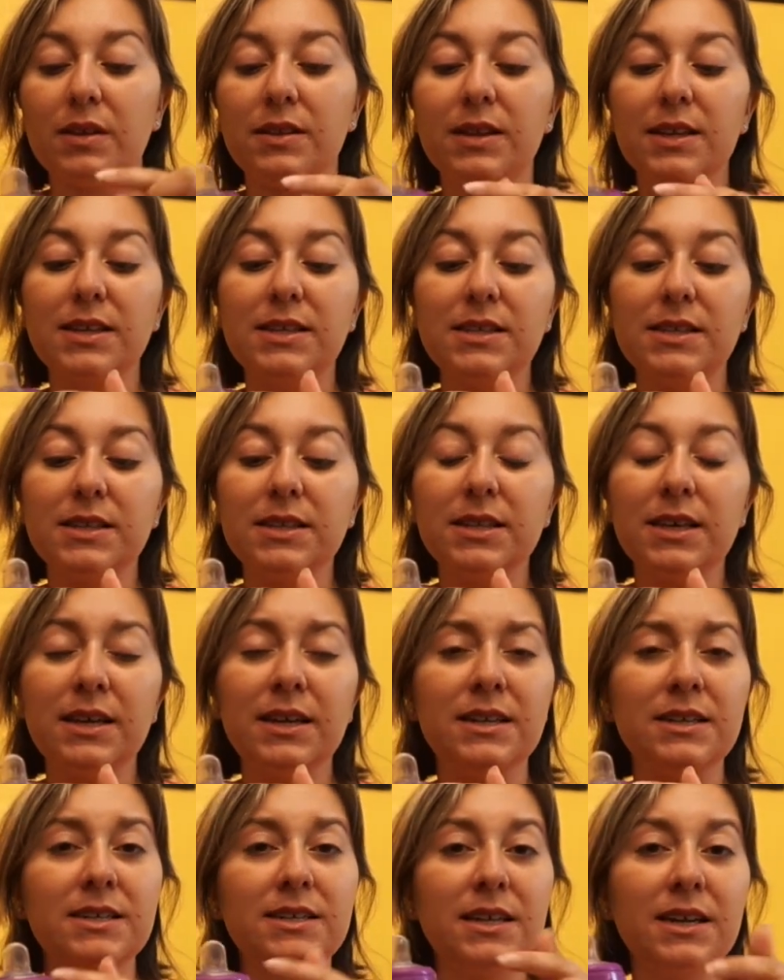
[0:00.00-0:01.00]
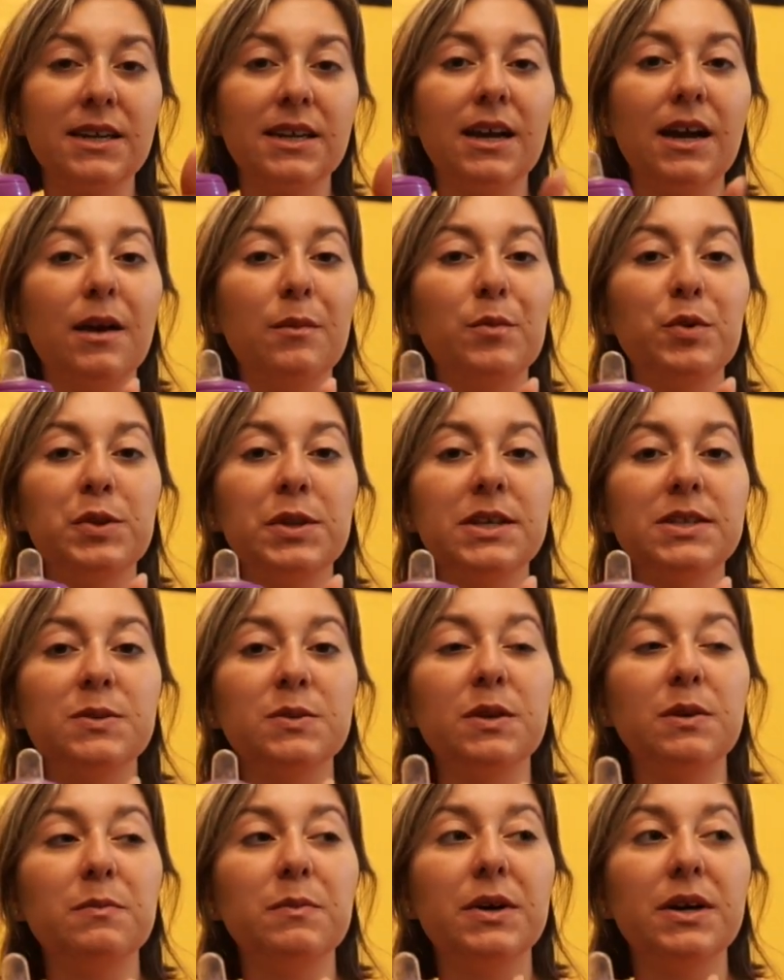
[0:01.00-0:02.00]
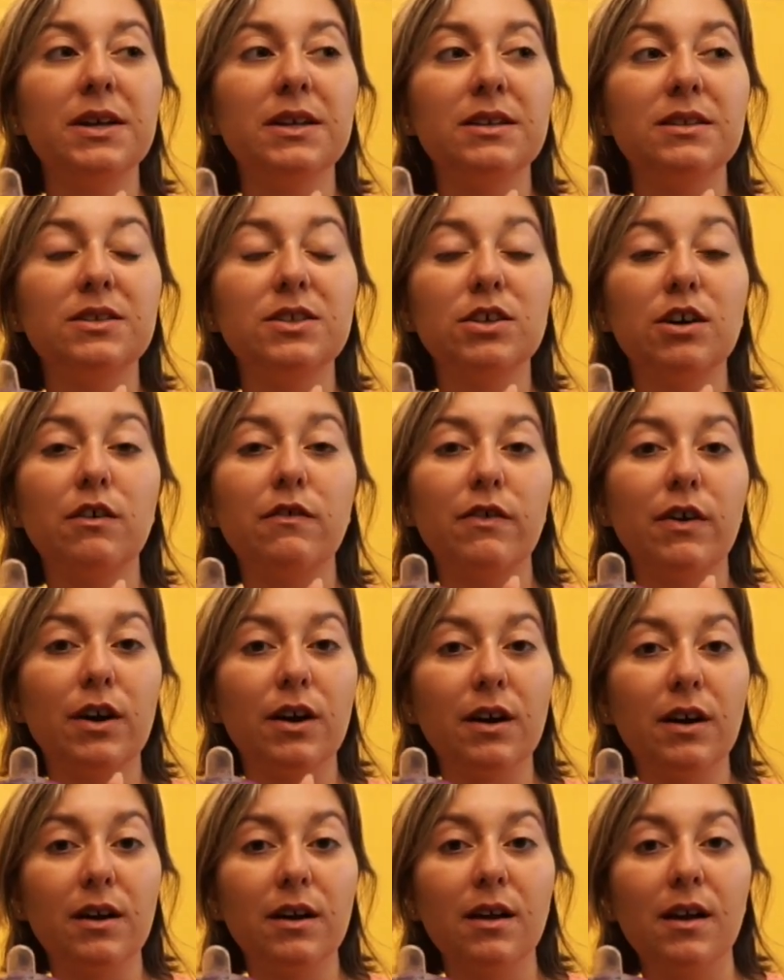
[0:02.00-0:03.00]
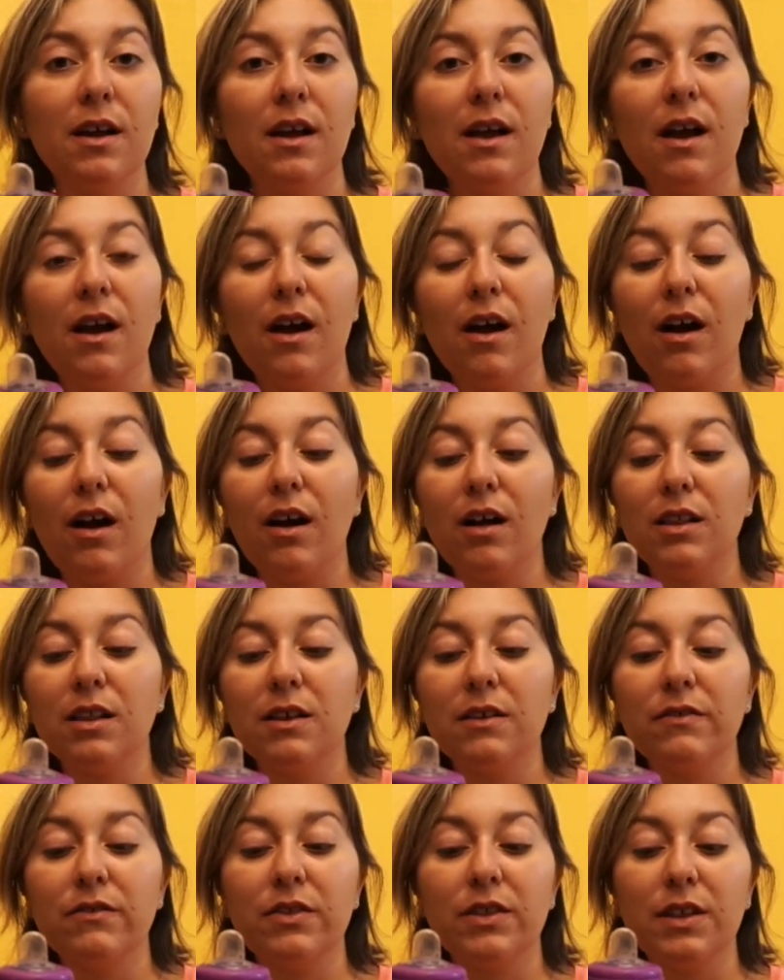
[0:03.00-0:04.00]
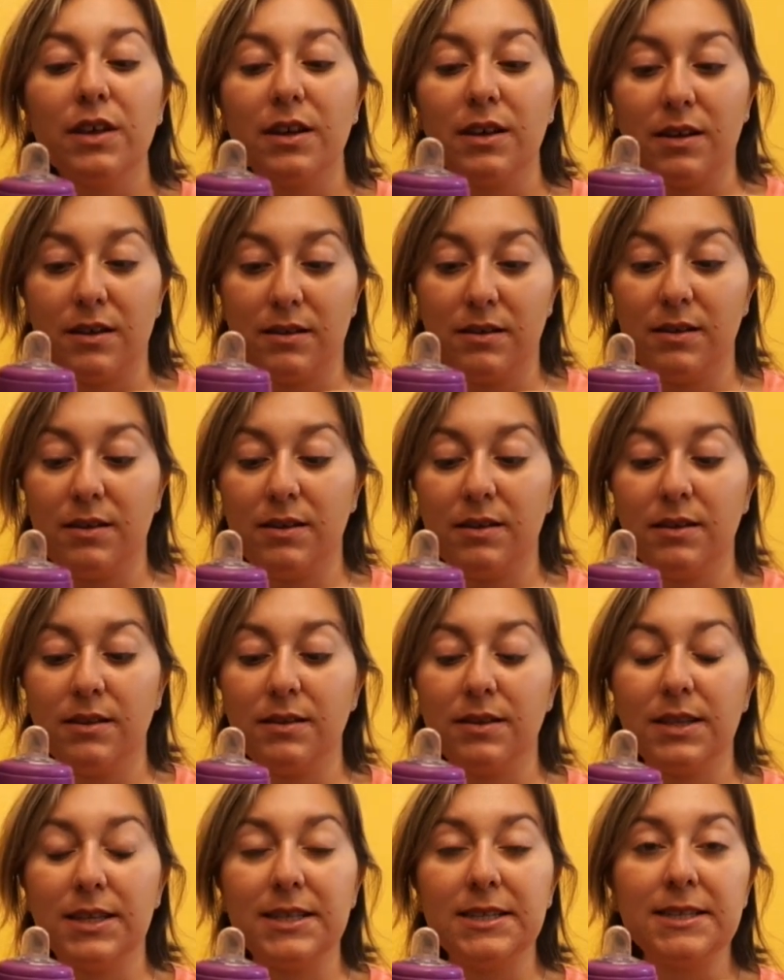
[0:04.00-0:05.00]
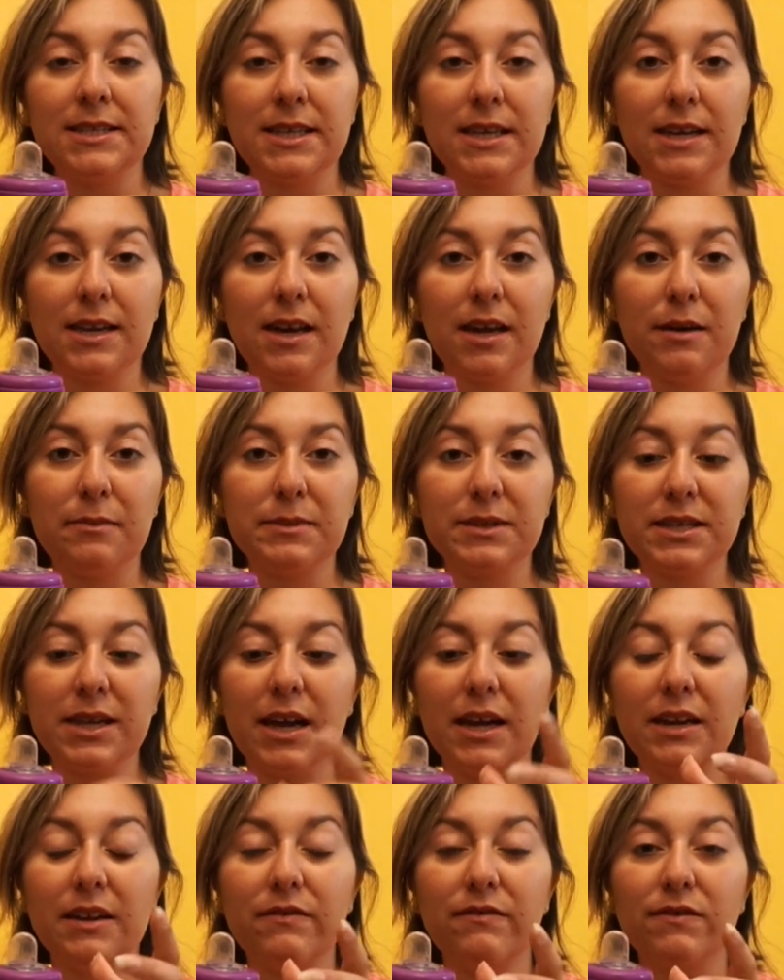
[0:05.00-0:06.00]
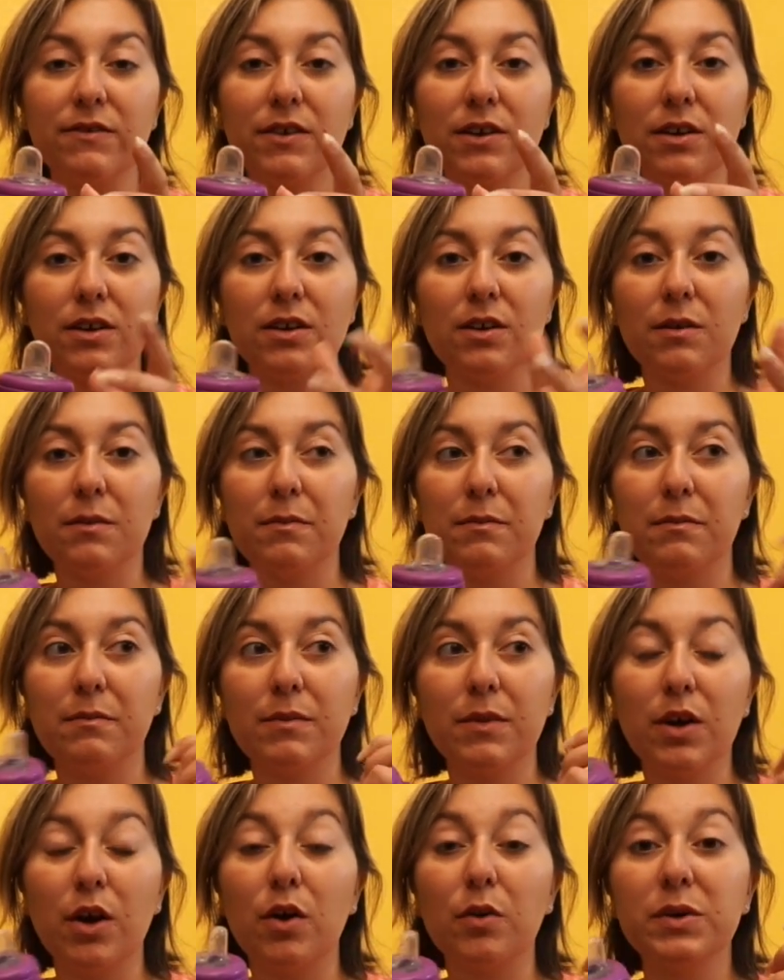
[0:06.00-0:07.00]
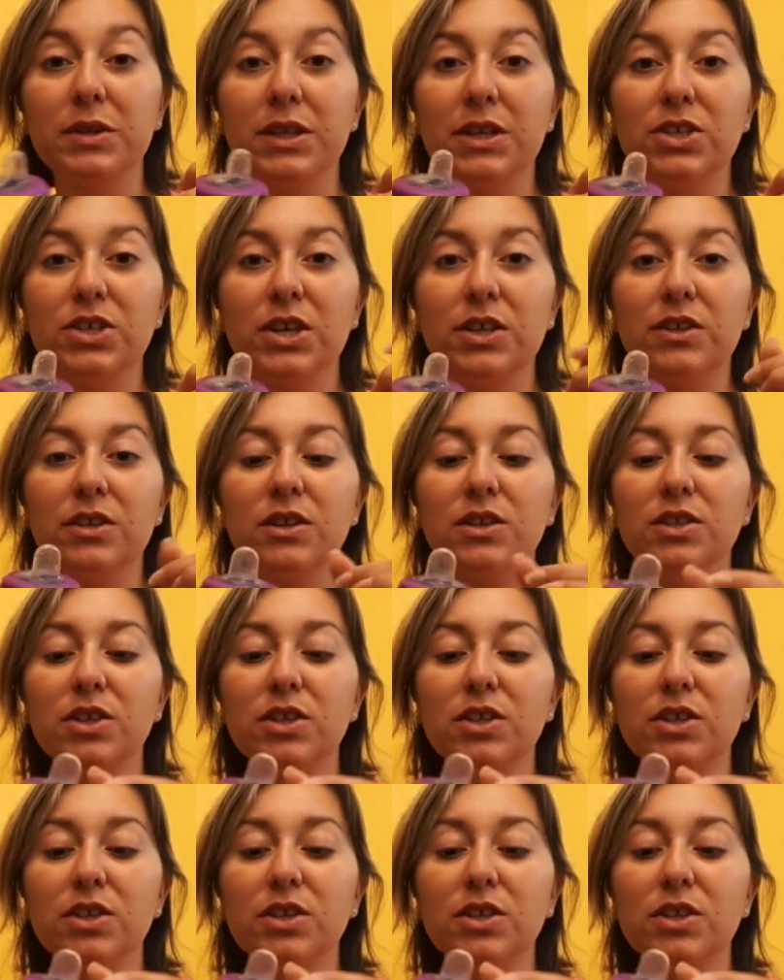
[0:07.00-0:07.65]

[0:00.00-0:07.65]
This lid didn't come with this one, but so far all of the lids and cups kind of go with each other.